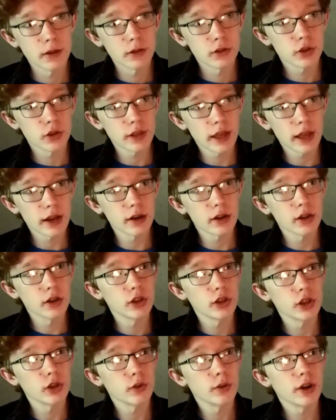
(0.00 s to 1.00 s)
So then
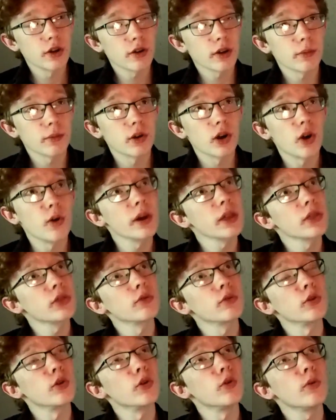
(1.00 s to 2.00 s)
you hear him going
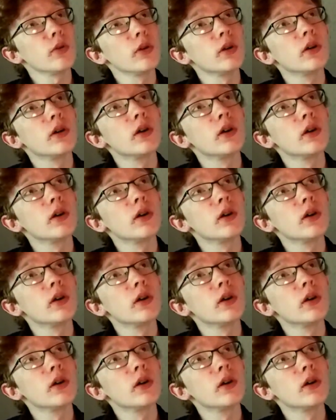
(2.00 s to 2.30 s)
through.